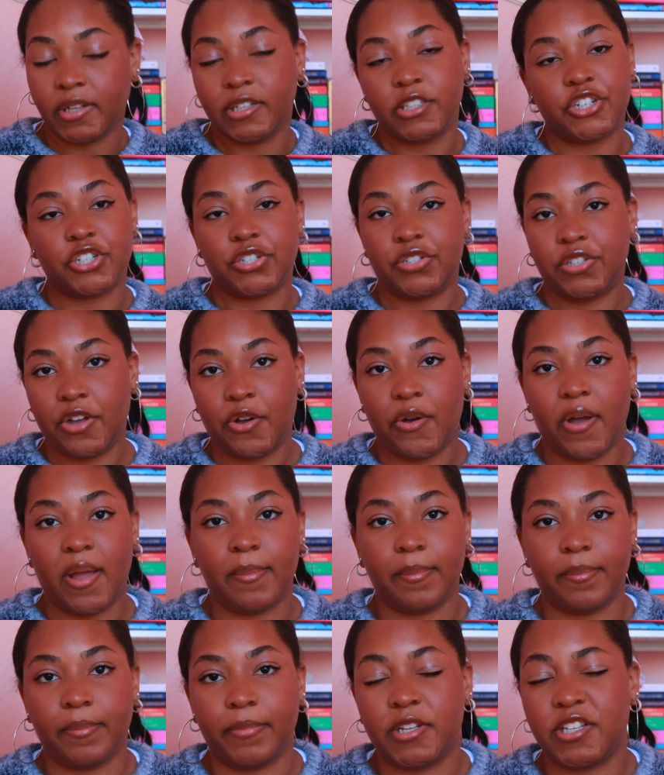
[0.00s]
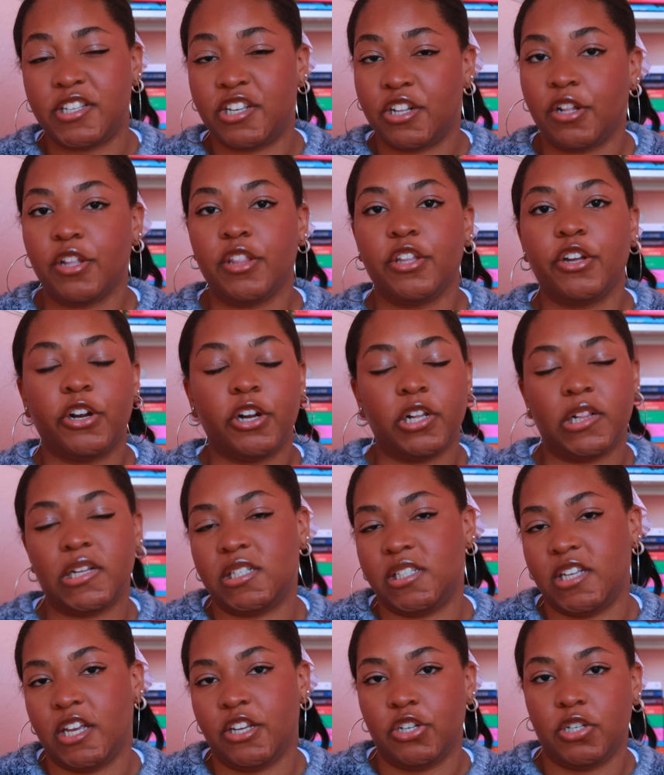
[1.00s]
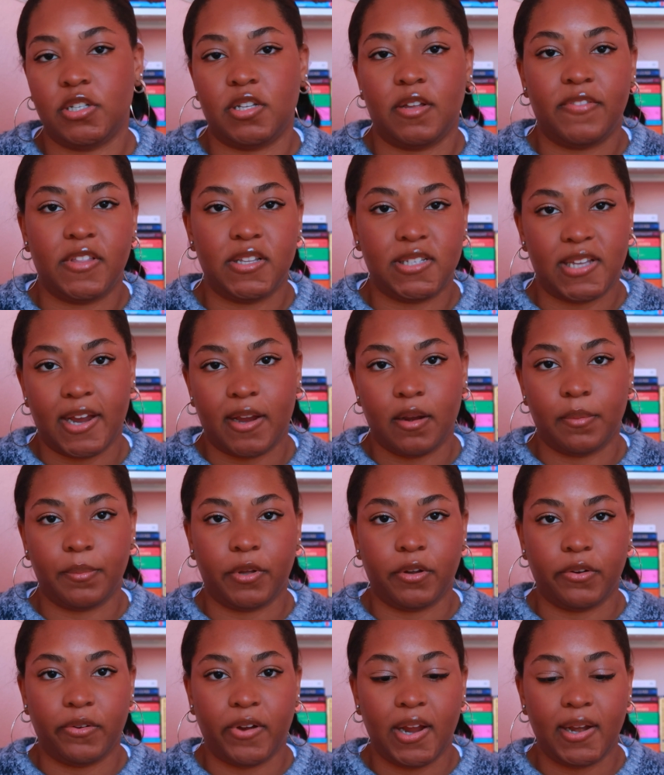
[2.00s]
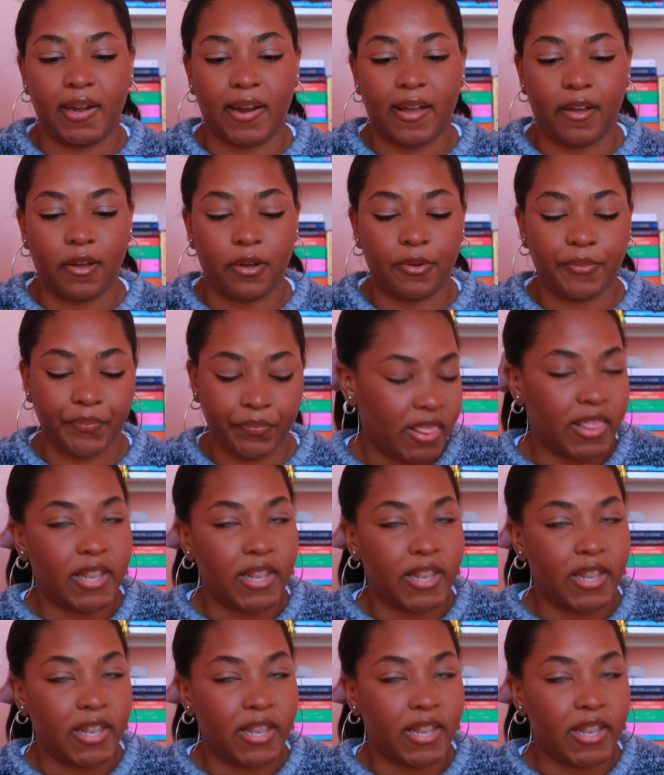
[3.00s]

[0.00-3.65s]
just know I'm still in the early stages of the second book right now.